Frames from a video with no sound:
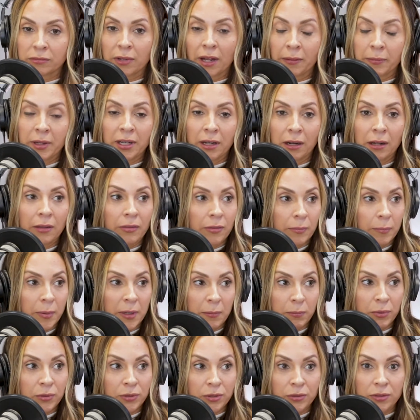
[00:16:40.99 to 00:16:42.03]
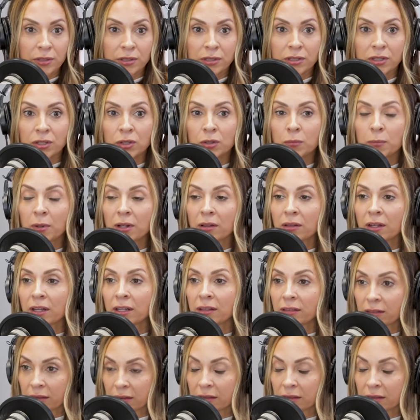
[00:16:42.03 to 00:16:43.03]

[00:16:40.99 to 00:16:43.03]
I mean, other people do this too, but like,